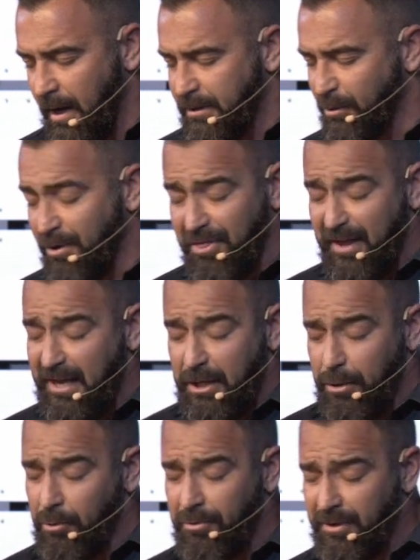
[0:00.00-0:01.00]
Lord, thank
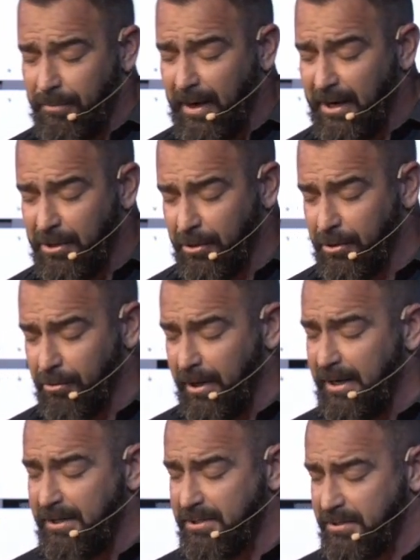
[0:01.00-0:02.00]
you that by your
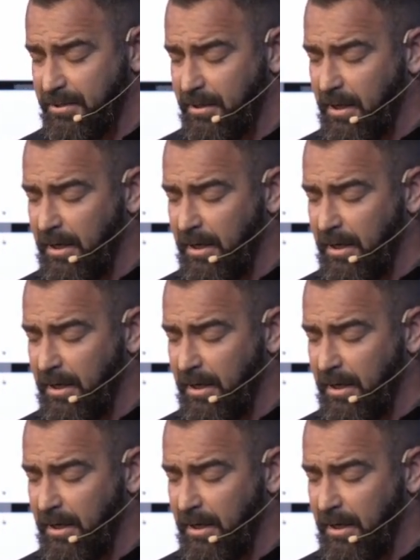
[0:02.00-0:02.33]
grace,